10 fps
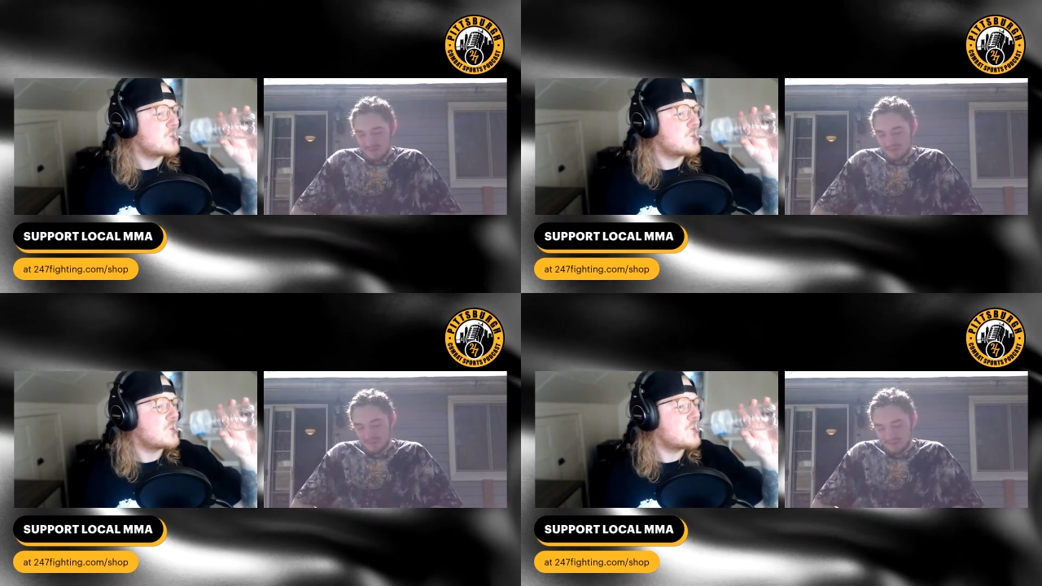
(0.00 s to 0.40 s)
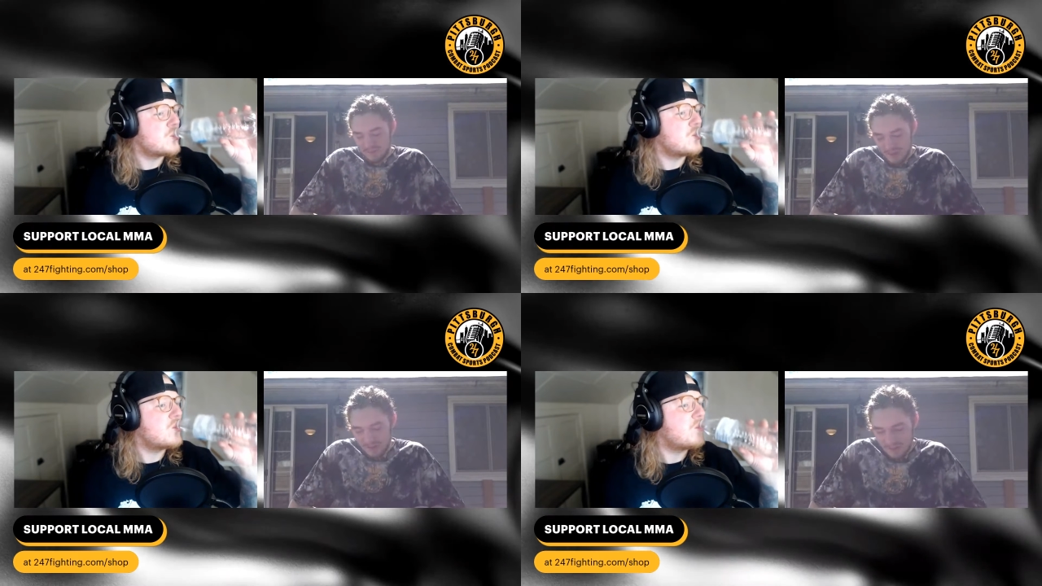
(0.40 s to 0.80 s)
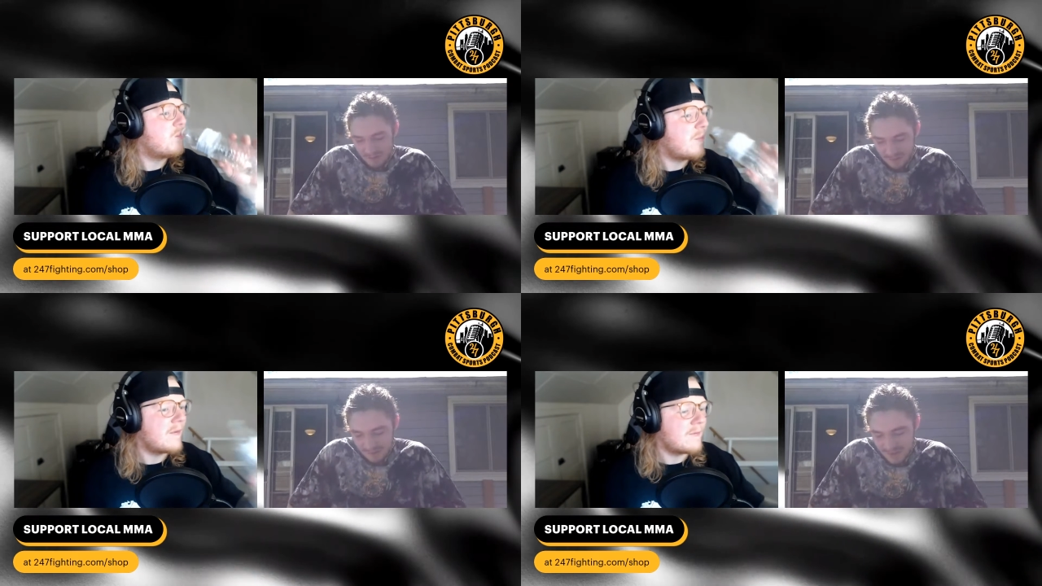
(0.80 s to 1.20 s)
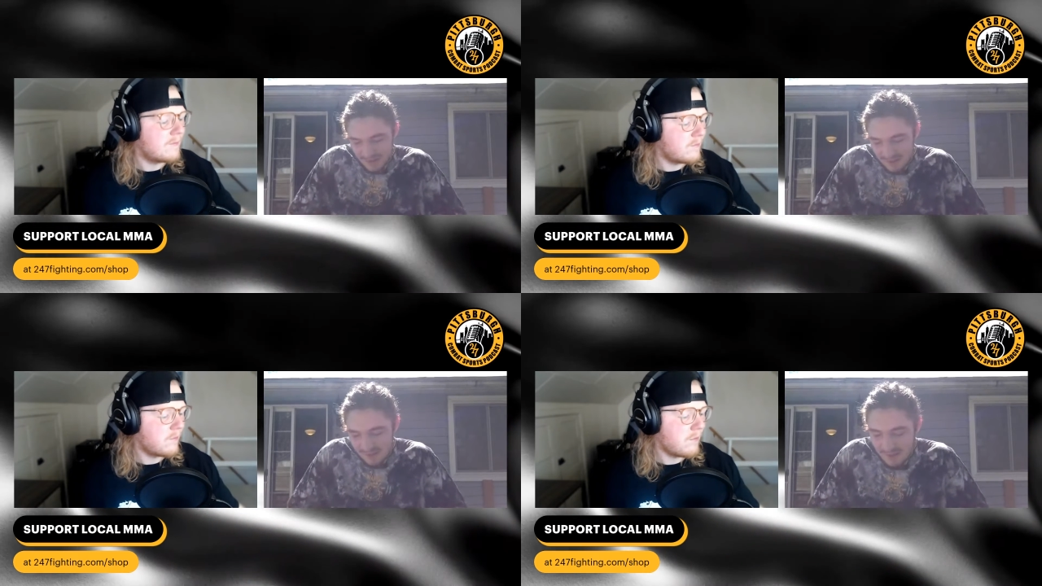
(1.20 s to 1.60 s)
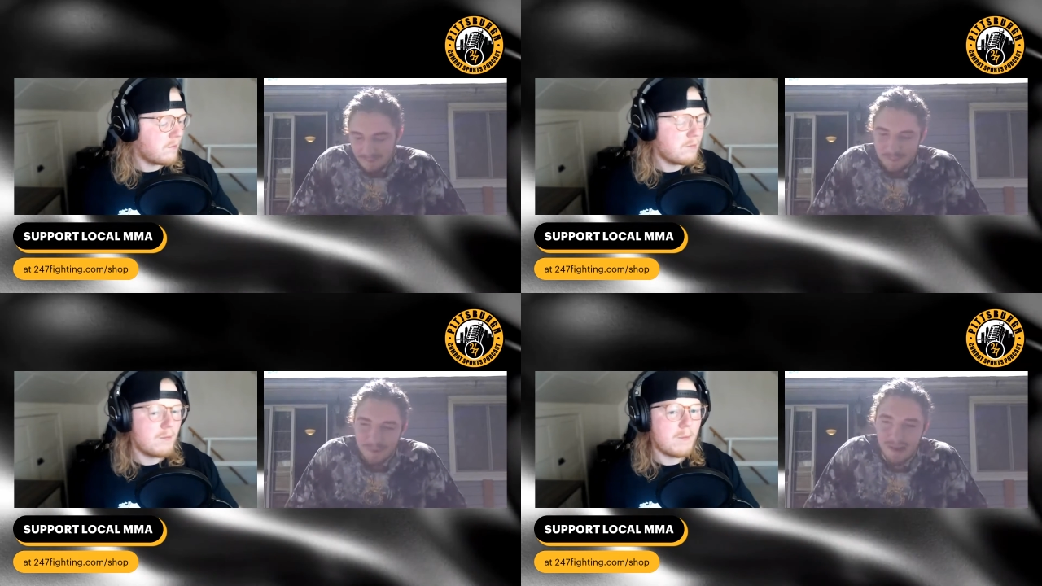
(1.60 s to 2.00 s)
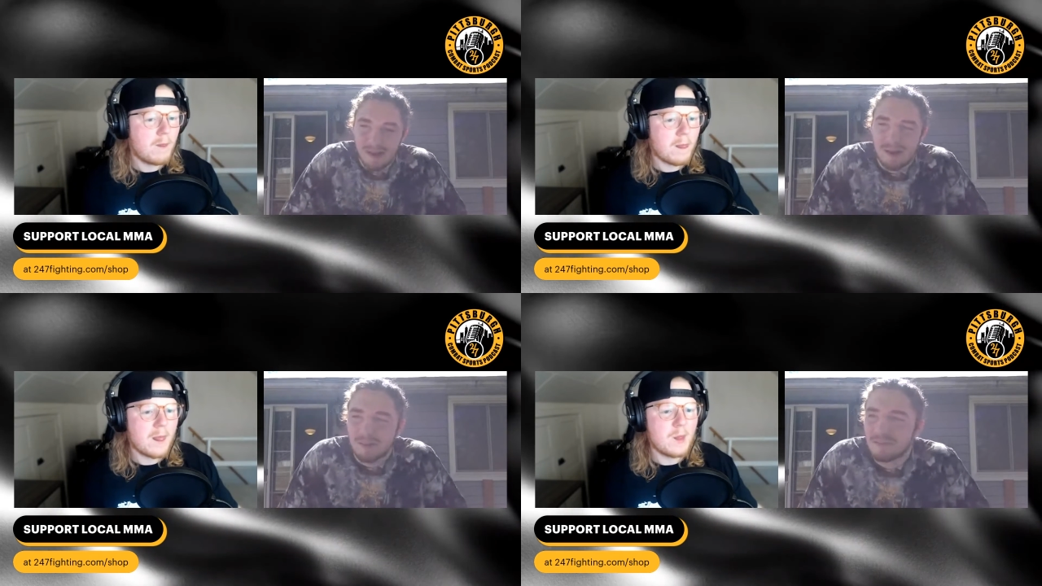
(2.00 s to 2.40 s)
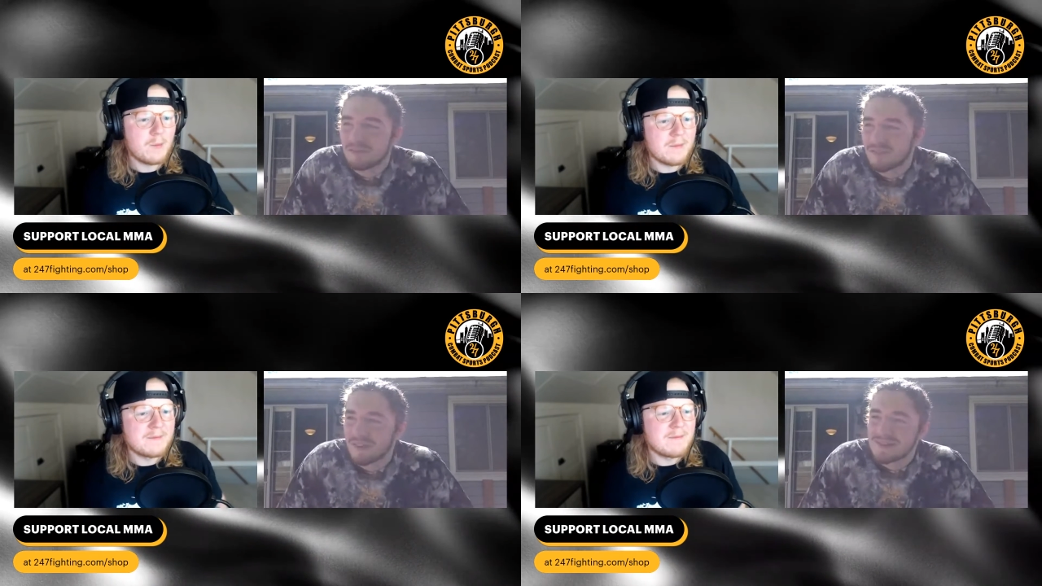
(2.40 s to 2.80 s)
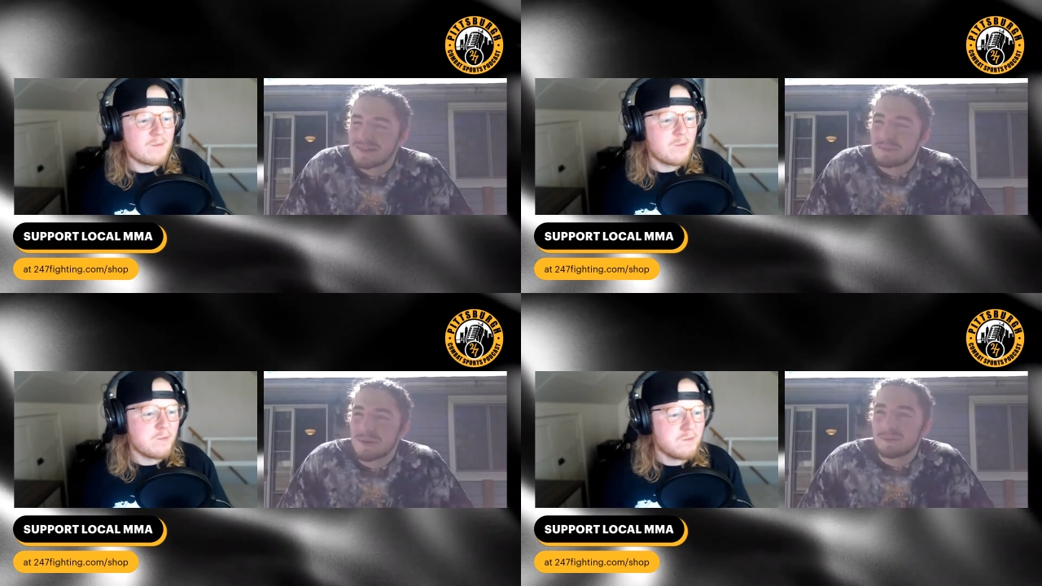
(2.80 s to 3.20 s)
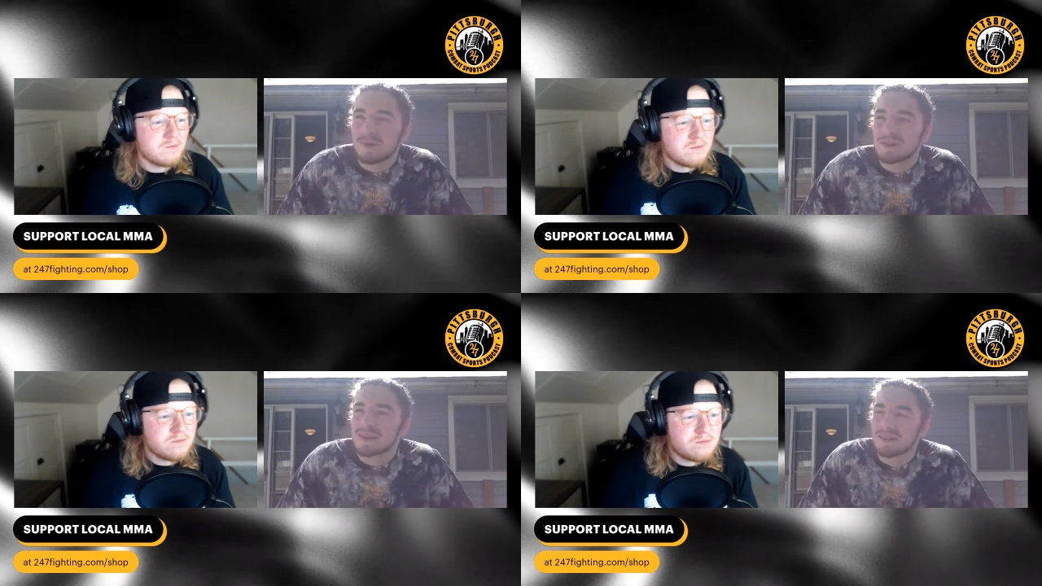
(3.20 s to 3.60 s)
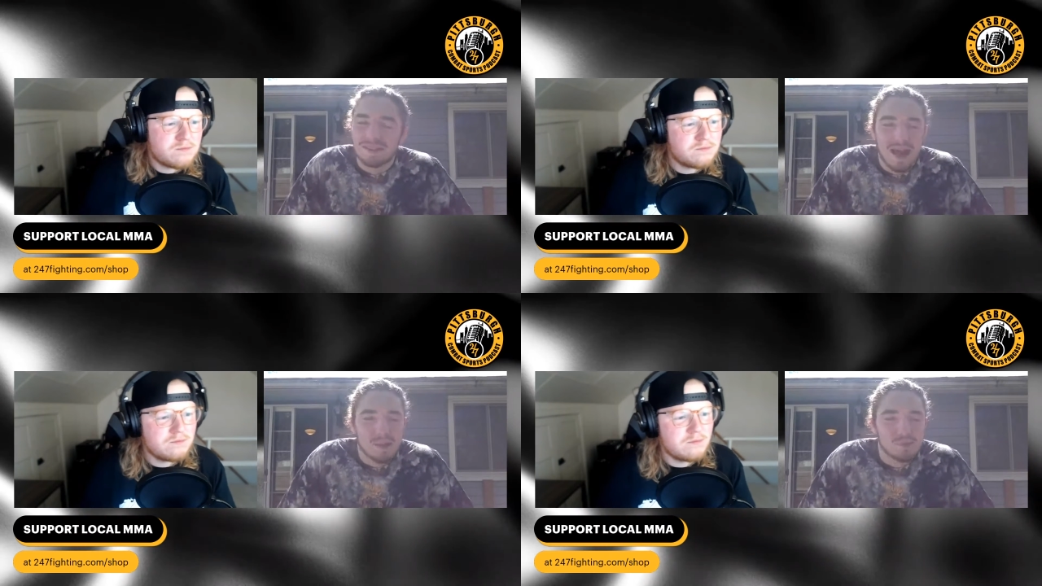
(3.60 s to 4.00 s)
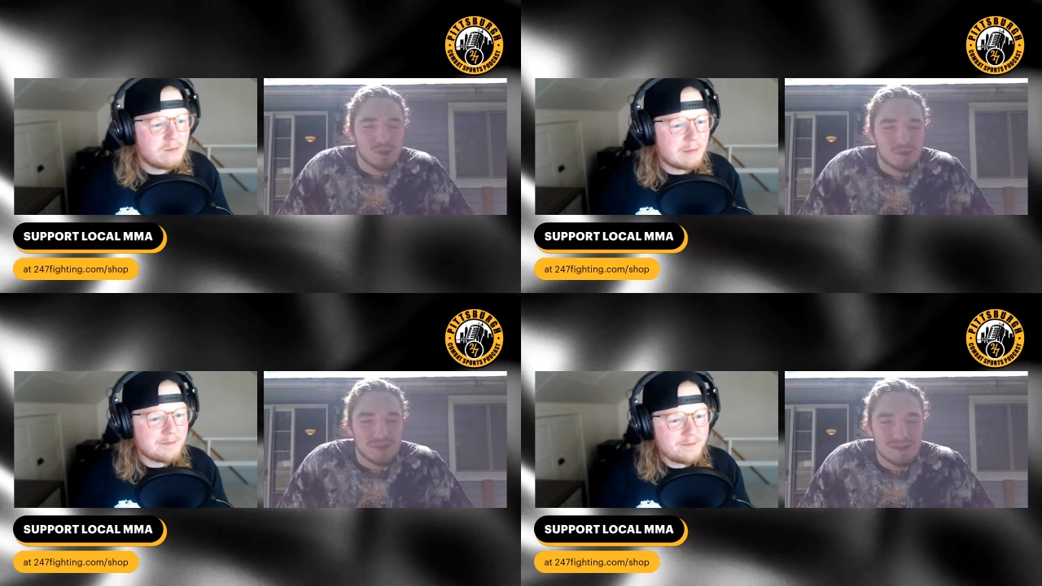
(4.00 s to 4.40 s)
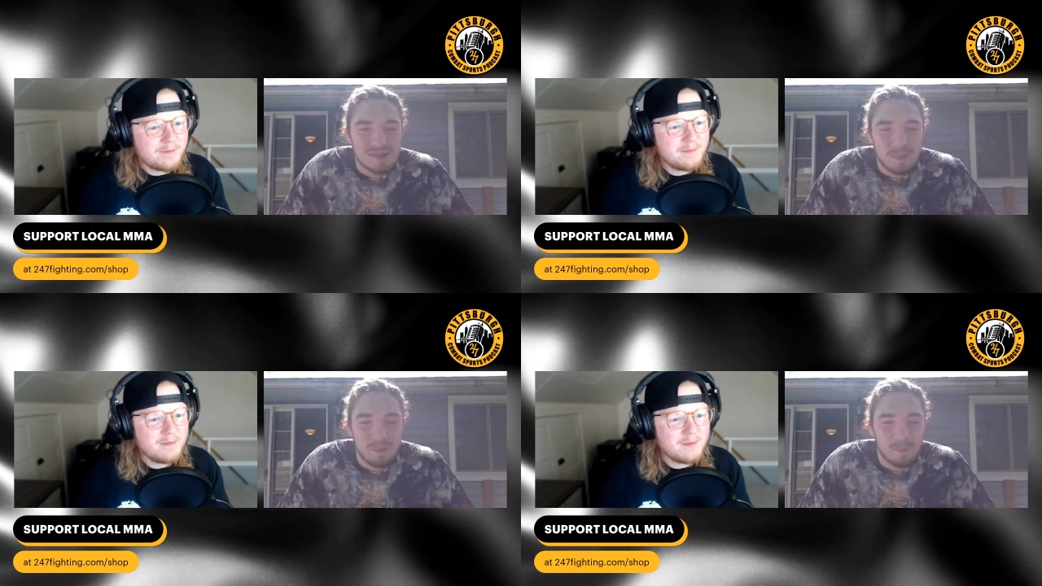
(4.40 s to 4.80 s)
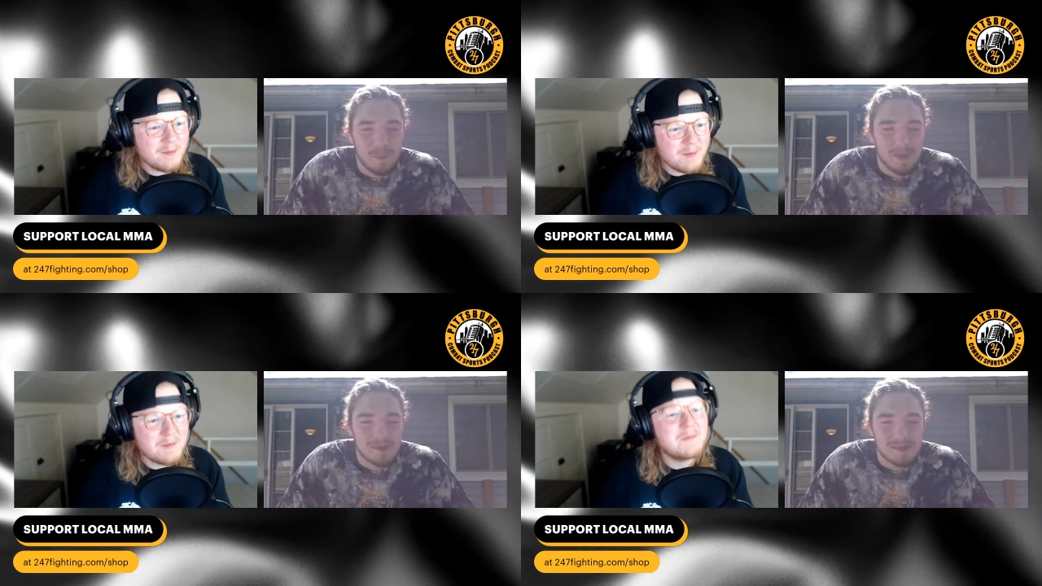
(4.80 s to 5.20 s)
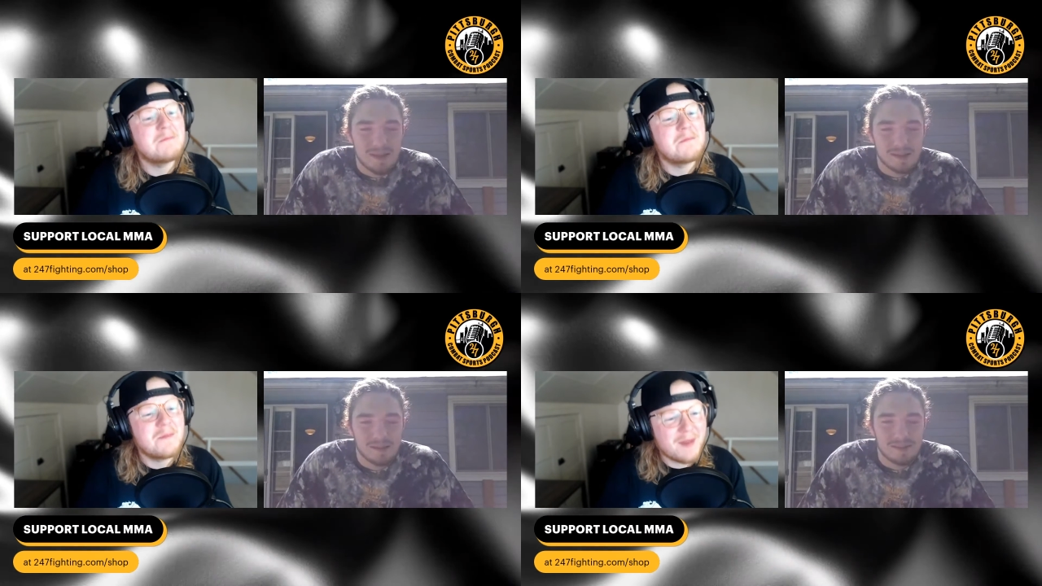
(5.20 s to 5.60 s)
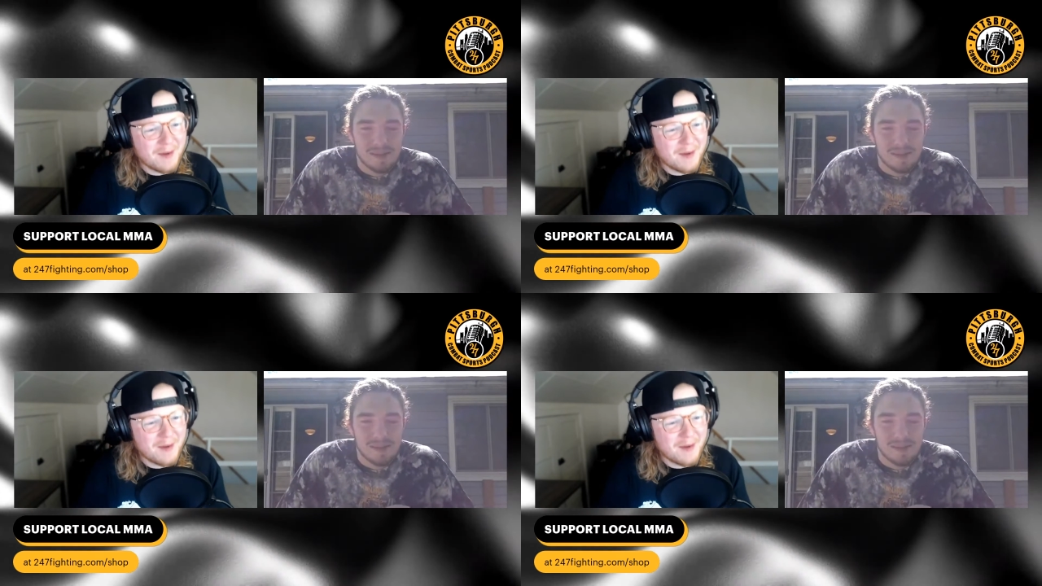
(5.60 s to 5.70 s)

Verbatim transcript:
Speaker 1: has an Ultimate Fighter like clip of somebody put like lime juice in his his like